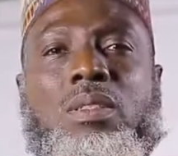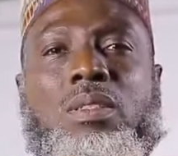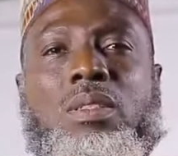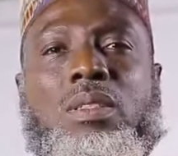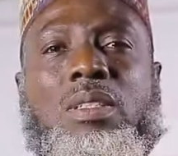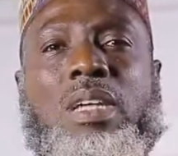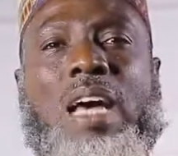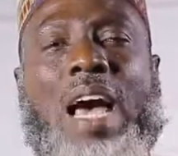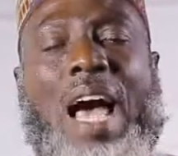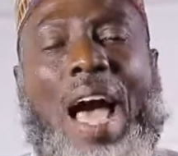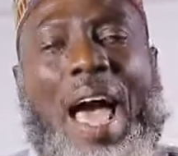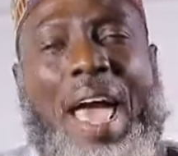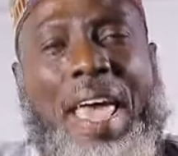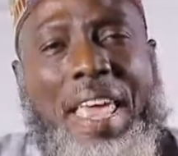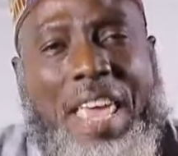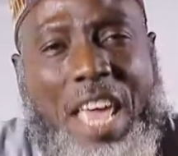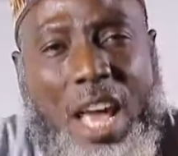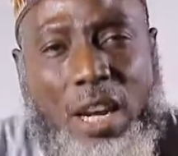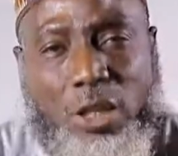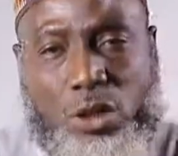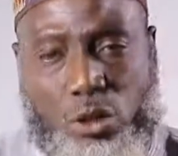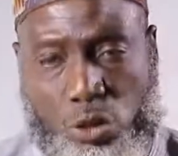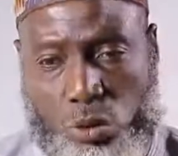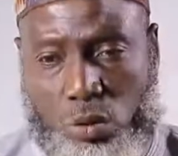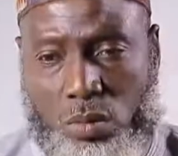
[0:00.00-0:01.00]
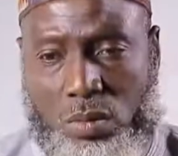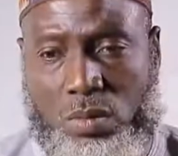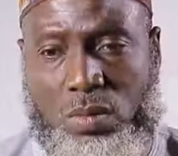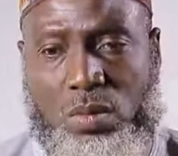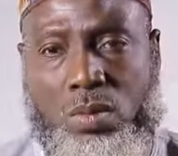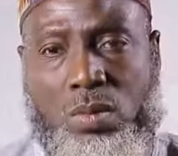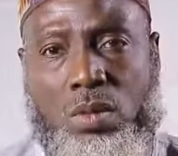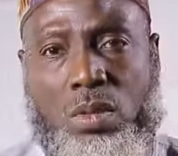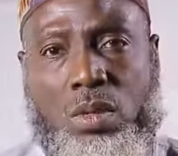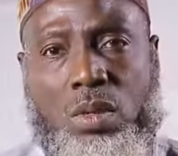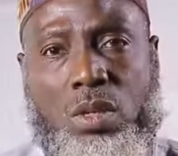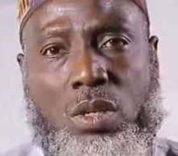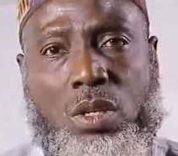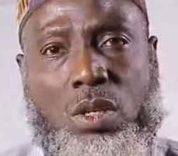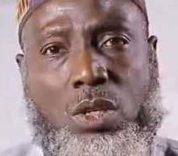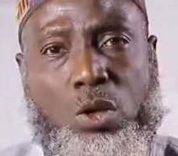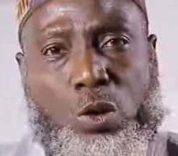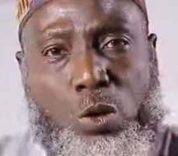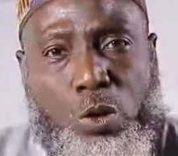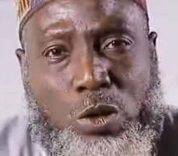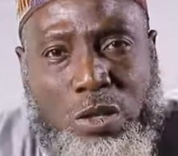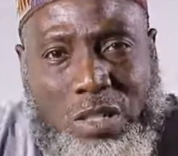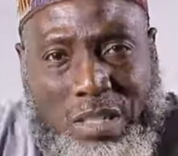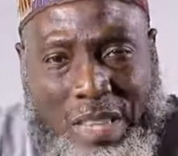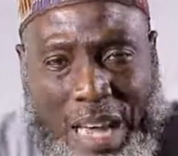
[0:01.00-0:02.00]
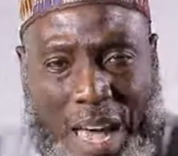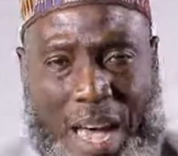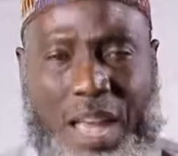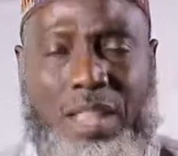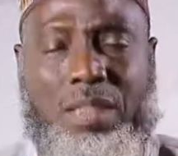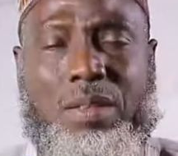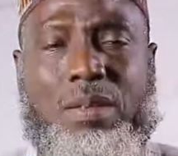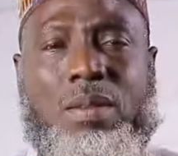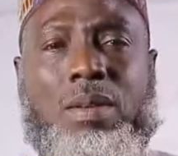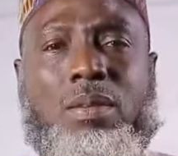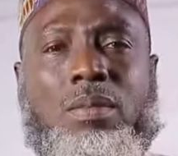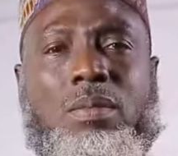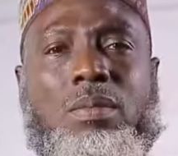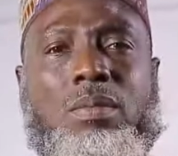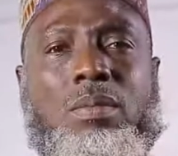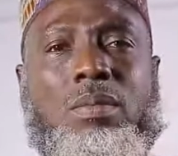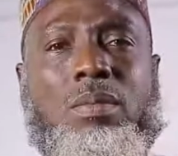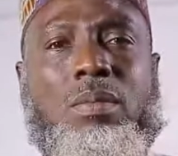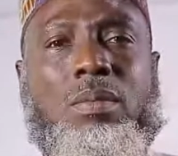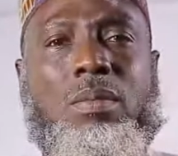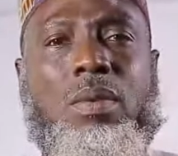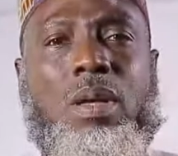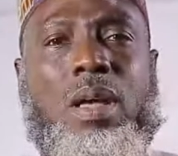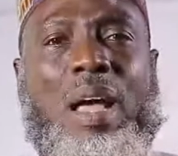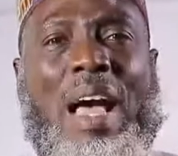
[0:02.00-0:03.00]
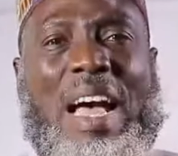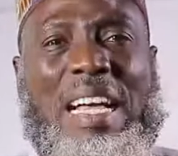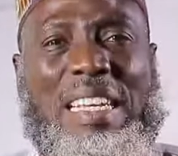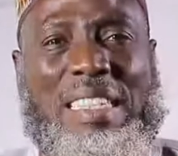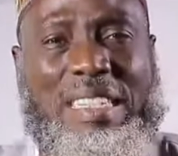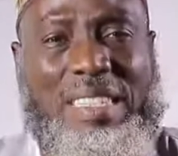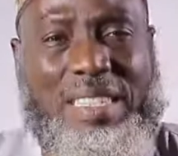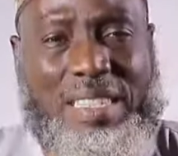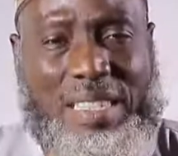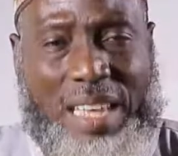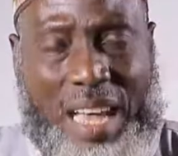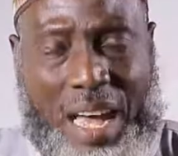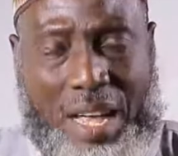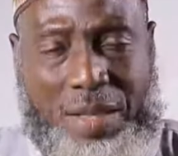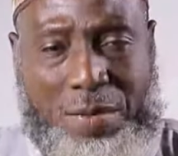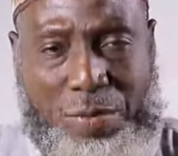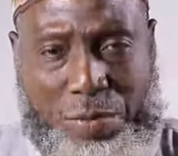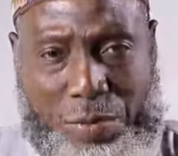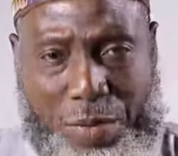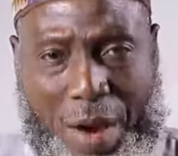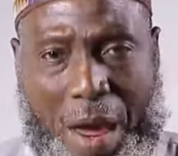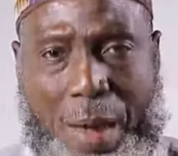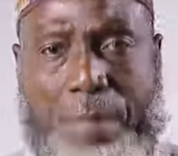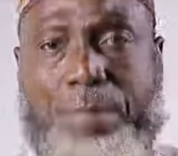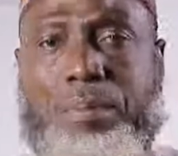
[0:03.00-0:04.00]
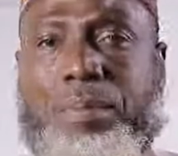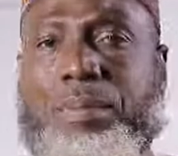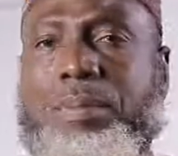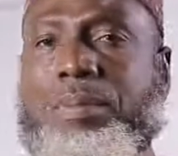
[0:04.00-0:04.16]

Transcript: that are yet to stand and stand firm.